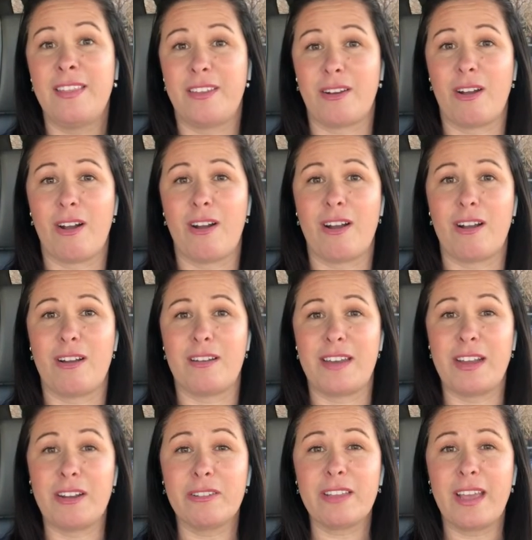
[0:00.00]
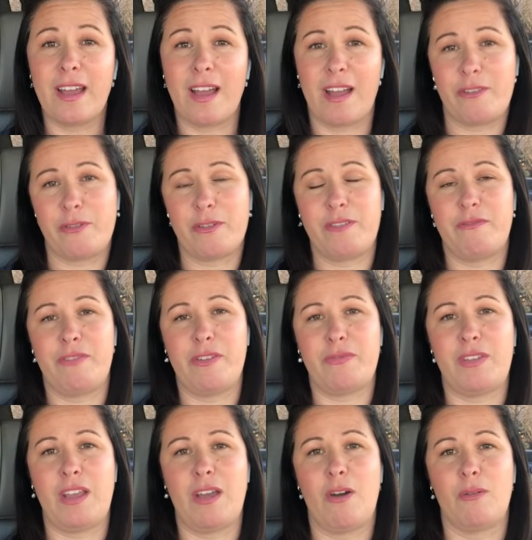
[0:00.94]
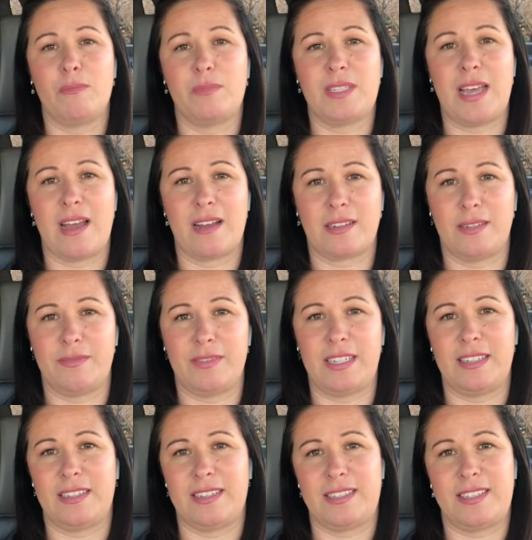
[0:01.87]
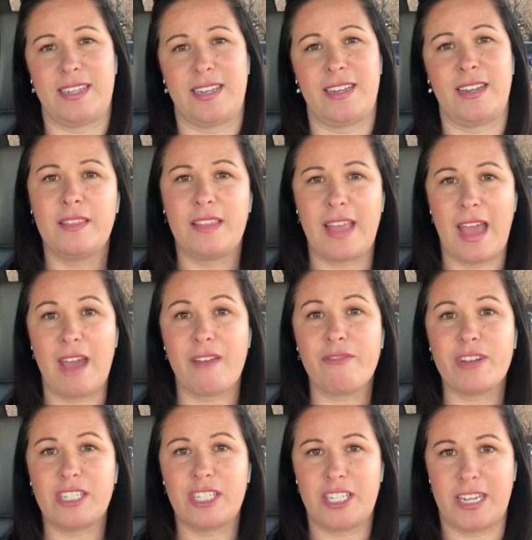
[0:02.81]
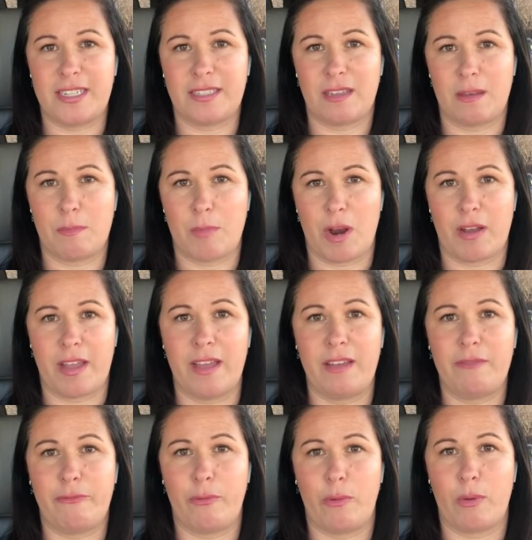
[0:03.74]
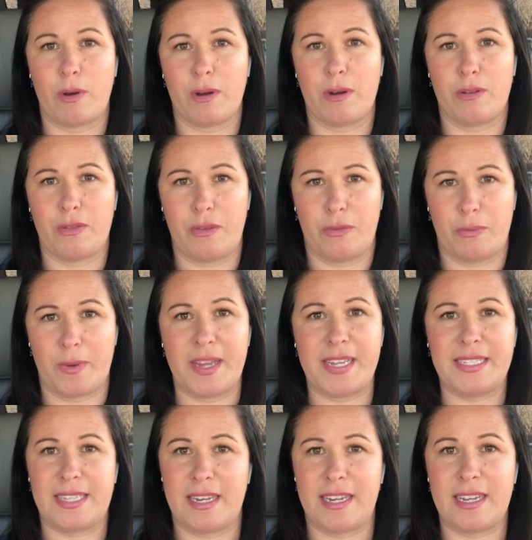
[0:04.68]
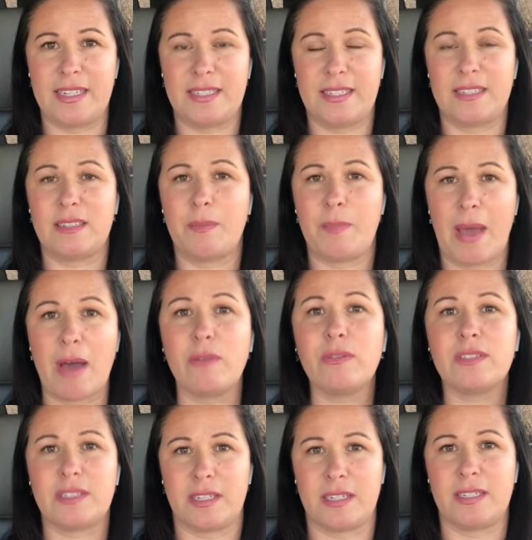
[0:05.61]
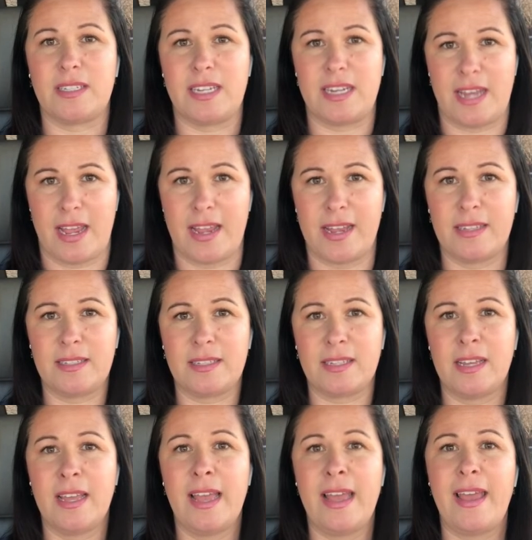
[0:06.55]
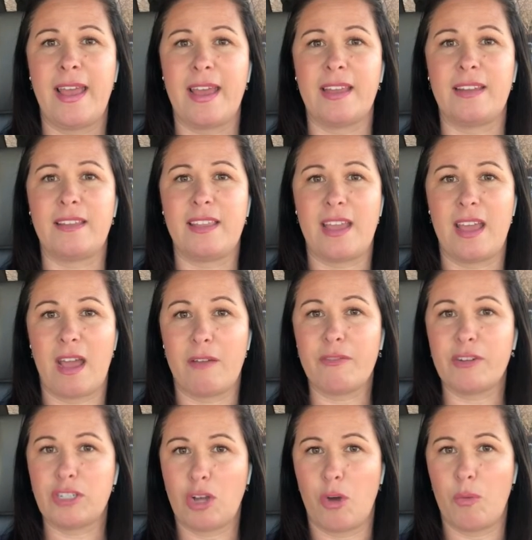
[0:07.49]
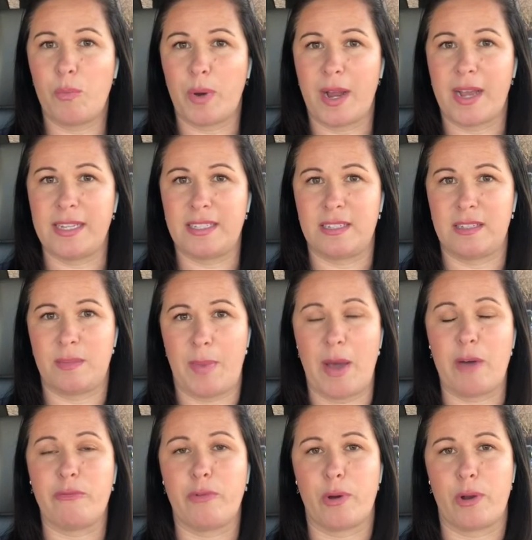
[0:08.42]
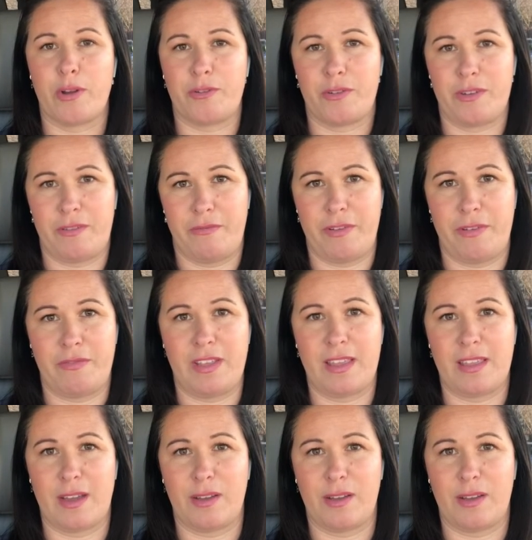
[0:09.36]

there are nearly 150 homes actively listed. The average days on market for the three cities is about 60 days, and the average home price is about $450,000.